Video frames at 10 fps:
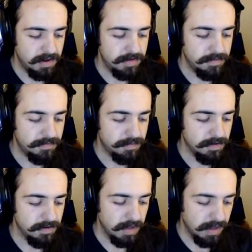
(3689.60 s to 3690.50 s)

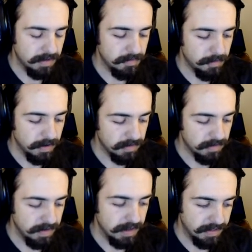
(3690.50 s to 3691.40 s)
for like
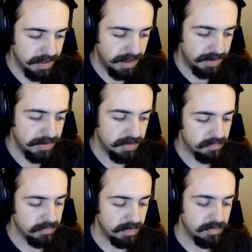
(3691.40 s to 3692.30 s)
workers like that is
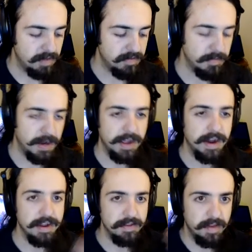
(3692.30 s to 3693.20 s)
a success in my
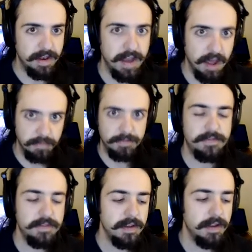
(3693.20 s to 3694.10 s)
eyes, and it
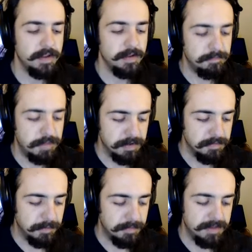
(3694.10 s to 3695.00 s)
helps build
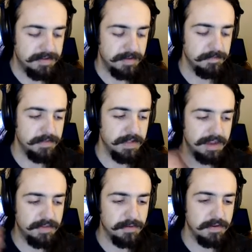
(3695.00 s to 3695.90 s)
momentum,
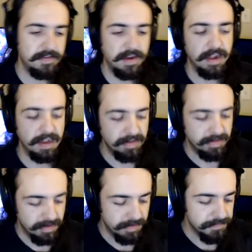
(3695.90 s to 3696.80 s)
like, towards talking
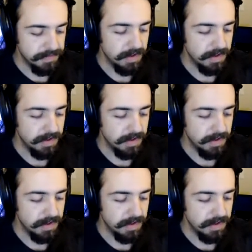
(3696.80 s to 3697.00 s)
to